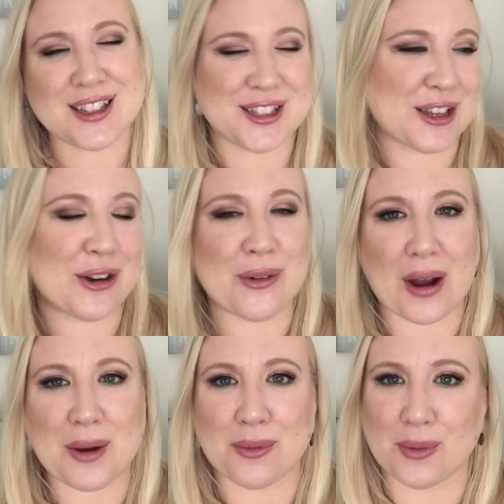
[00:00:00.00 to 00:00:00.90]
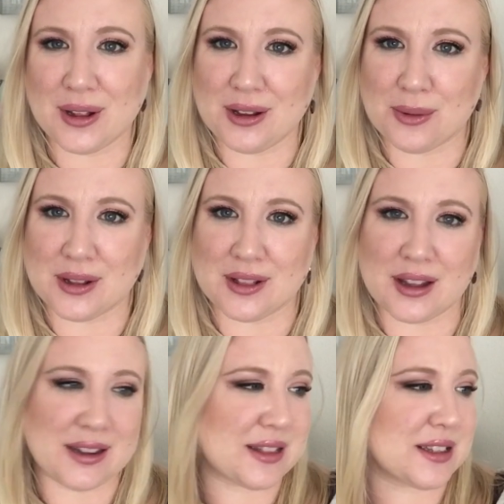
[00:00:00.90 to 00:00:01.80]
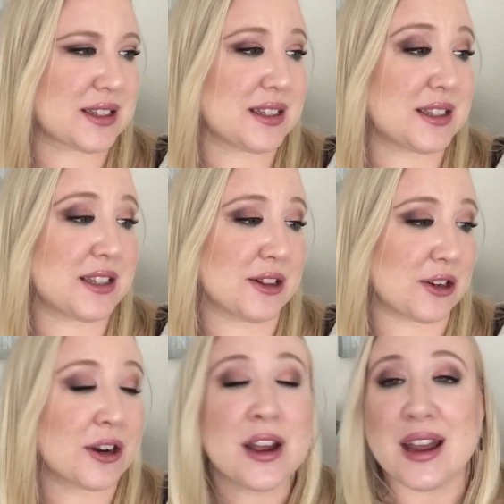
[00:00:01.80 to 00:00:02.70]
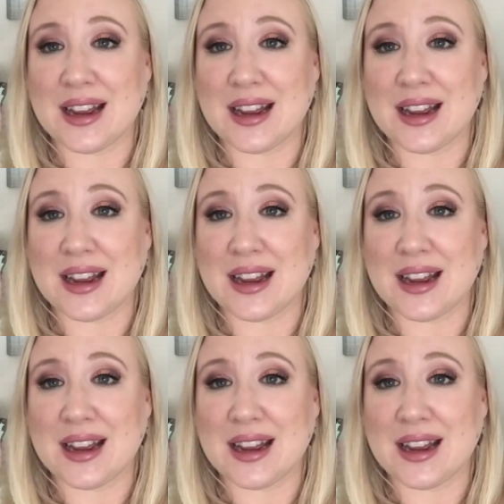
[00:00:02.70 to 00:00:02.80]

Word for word: So I really, really like this concealer.